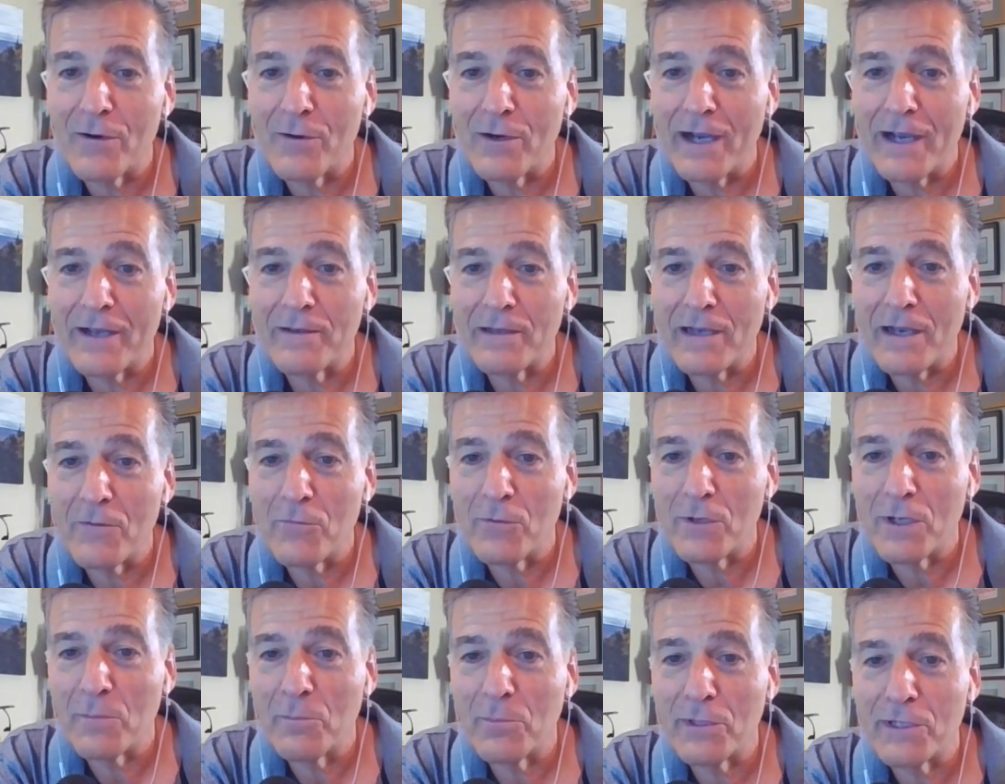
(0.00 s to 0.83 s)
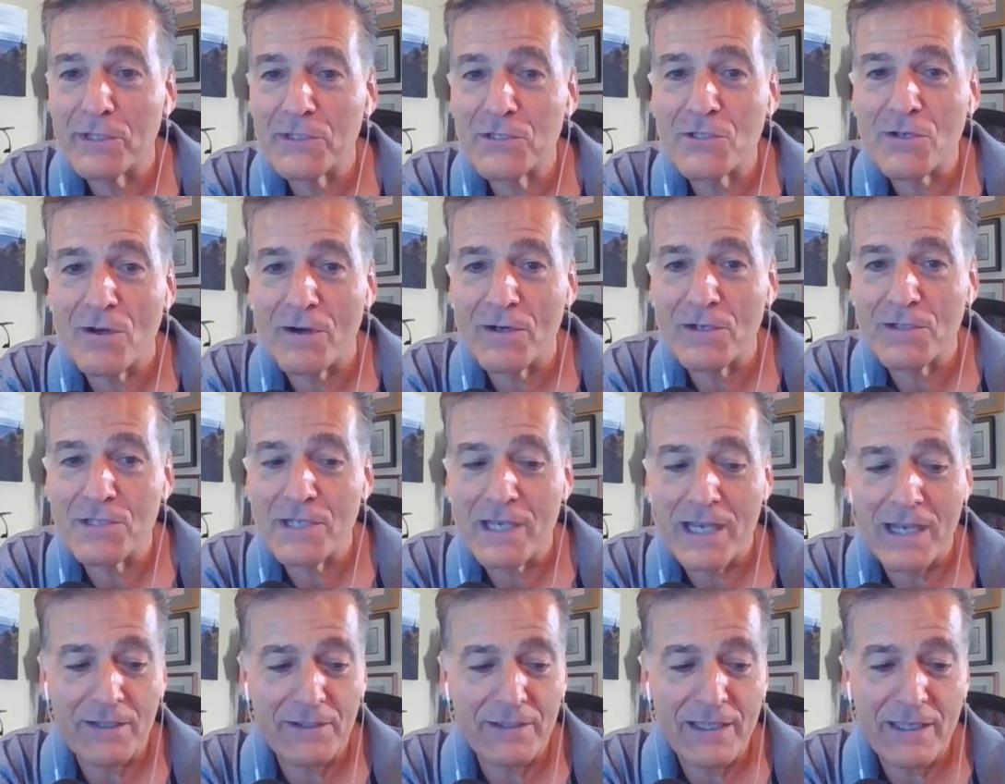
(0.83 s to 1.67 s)
I want to put a charge
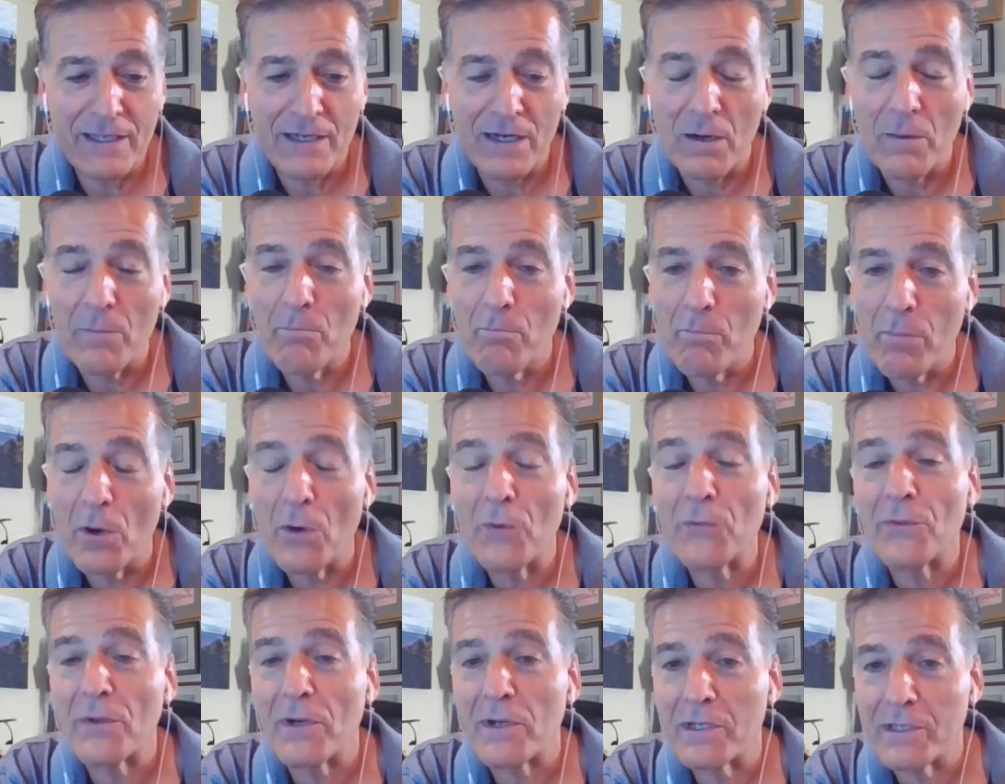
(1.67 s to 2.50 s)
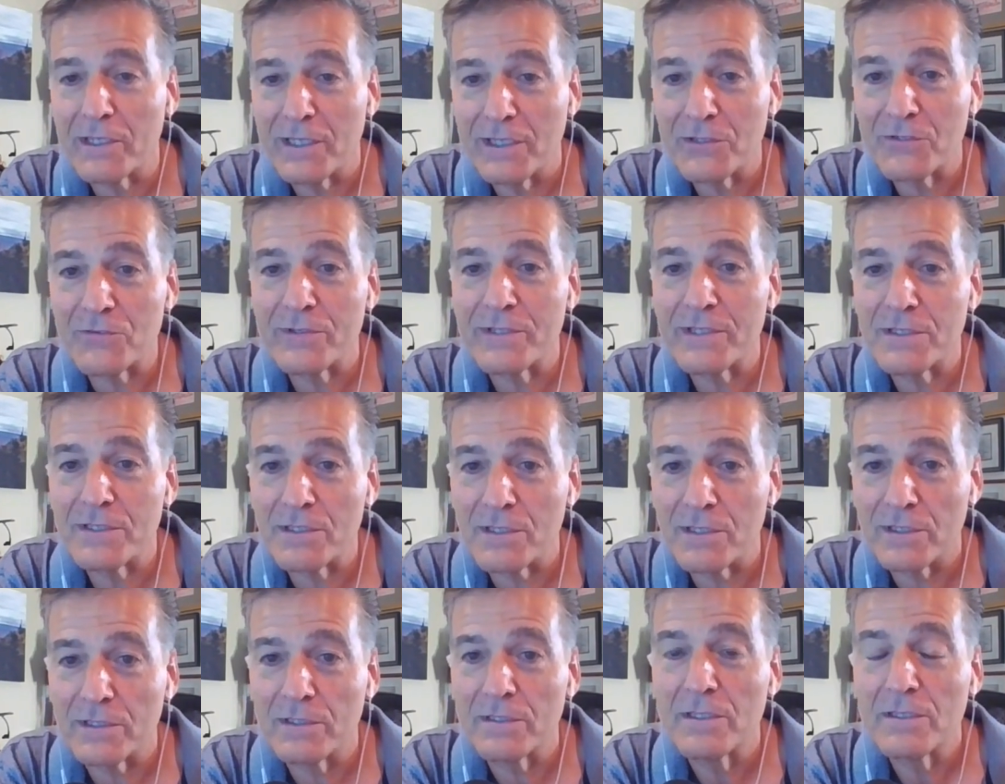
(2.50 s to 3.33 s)
out that both our countries
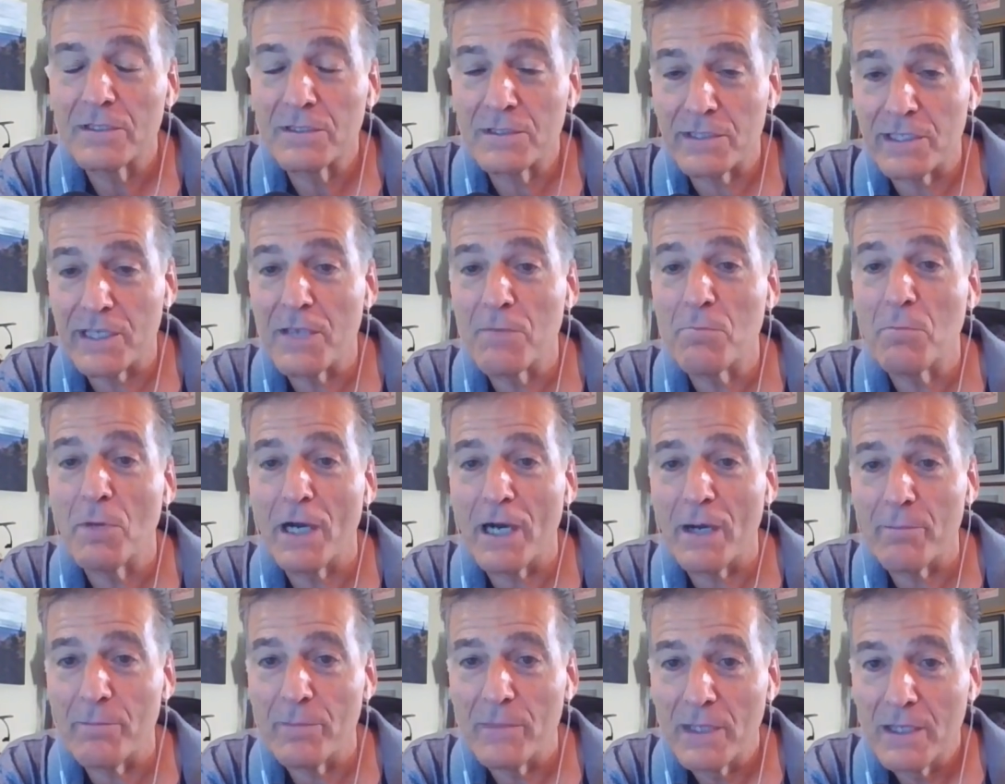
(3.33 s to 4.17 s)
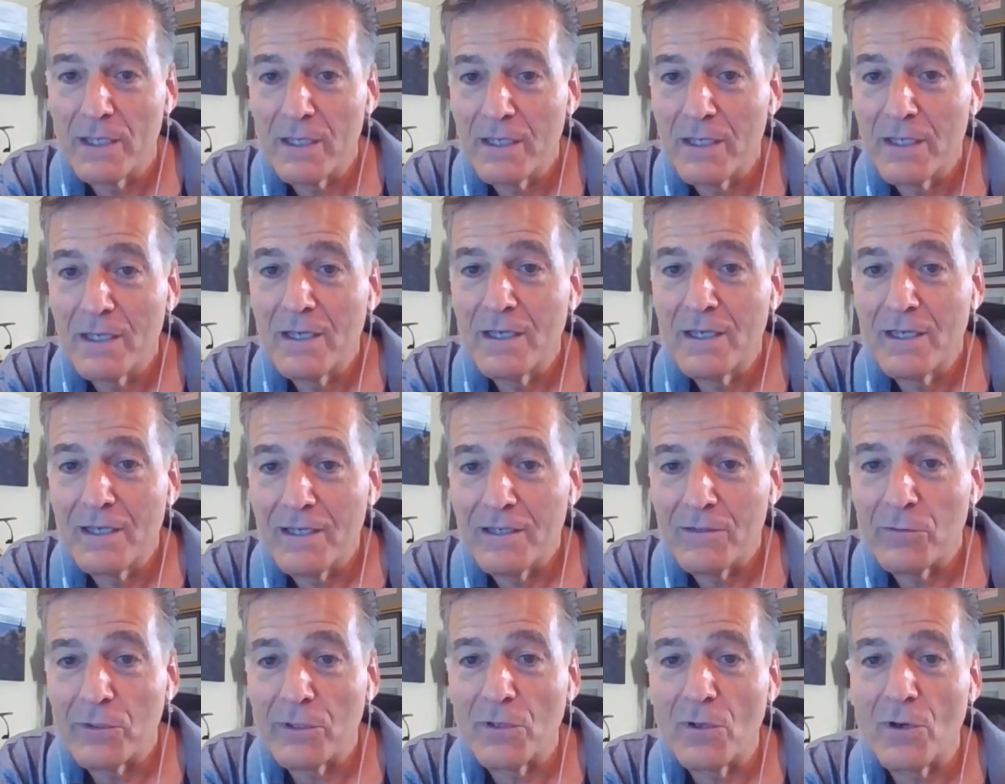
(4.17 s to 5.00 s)
could team up
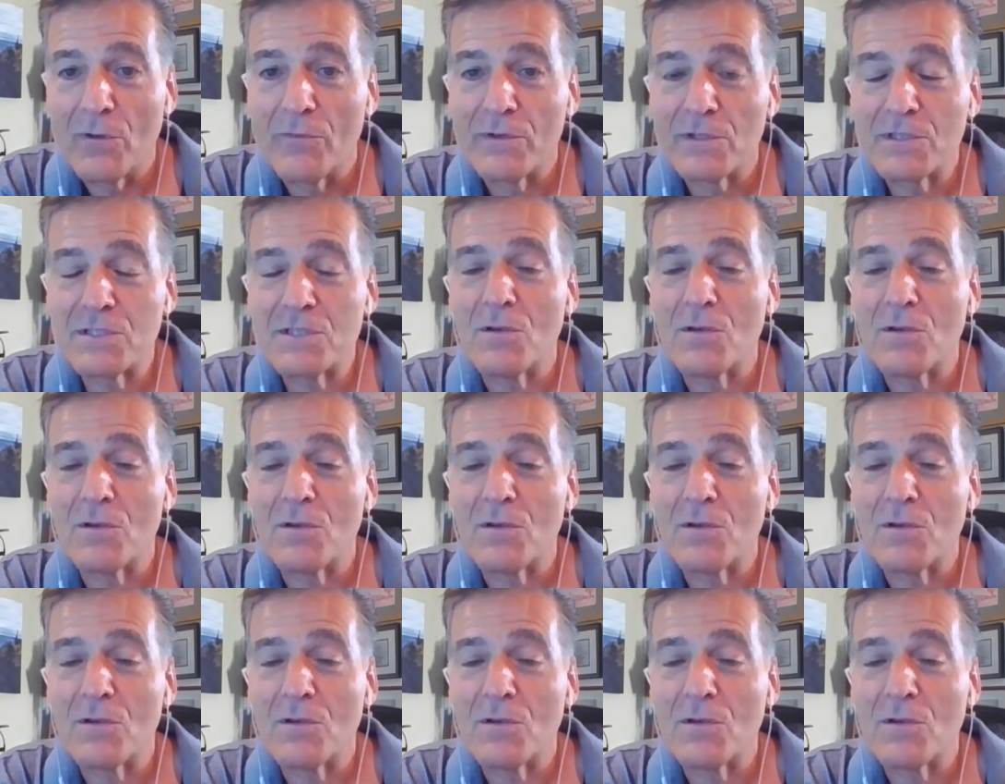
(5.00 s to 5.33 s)
with over